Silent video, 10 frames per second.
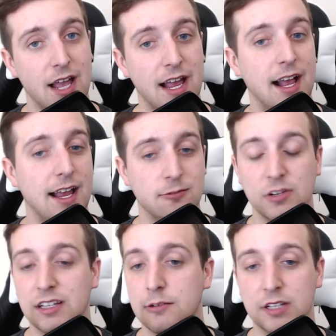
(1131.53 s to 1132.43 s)
I
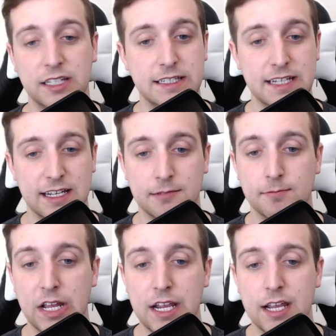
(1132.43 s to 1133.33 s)
really, really did.
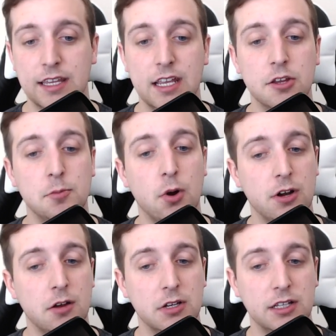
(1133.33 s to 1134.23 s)
And the other part
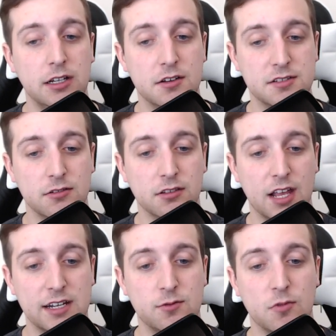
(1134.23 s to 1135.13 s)
I really also
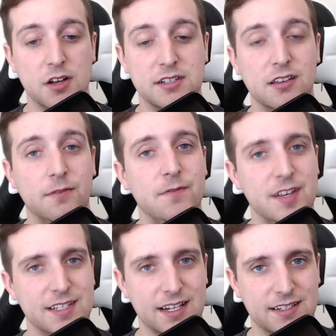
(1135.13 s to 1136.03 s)
liked was the
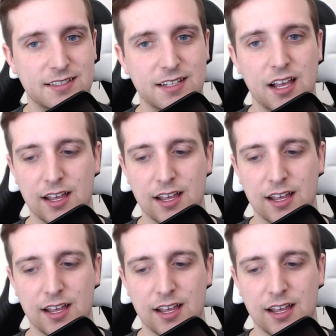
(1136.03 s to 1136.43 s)
physics.